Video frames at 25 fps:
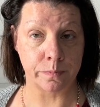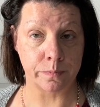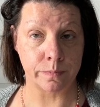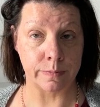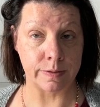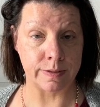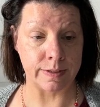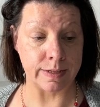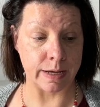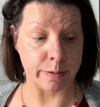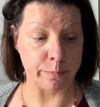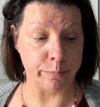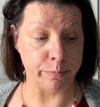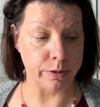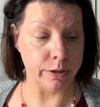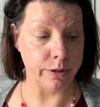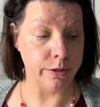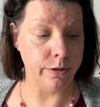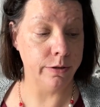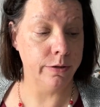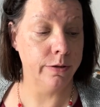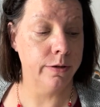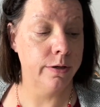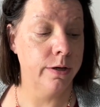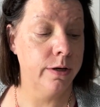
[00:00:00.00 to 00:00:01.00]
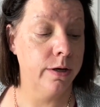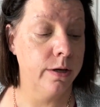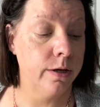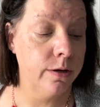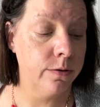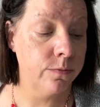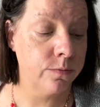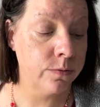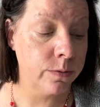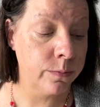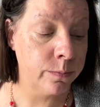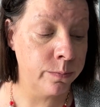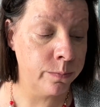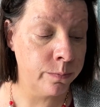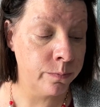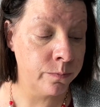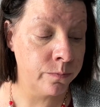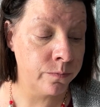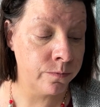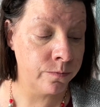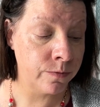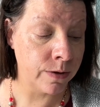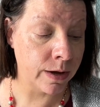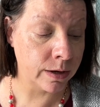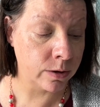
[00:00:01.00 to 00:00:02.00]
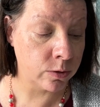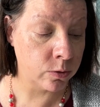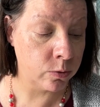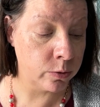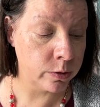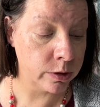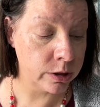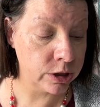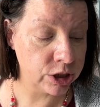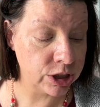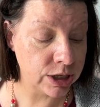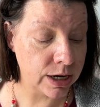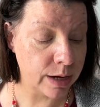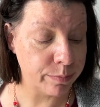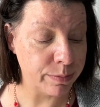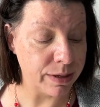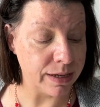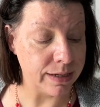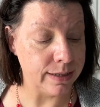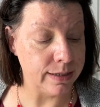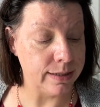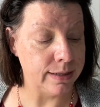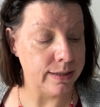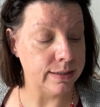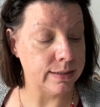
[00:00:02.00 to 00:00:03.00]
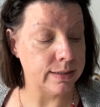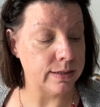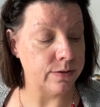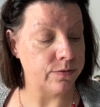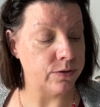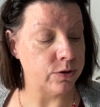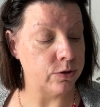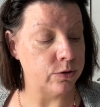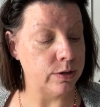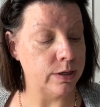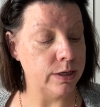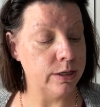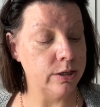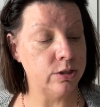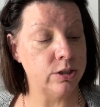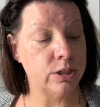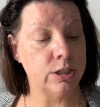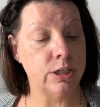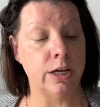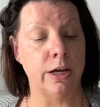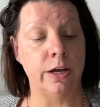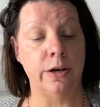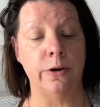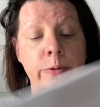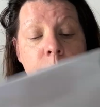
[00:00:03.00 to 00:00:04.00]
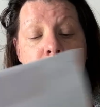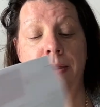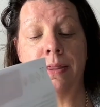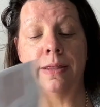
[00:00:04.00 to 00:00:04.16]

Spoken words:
sampler from that quarter shop. They did this a few years ago, and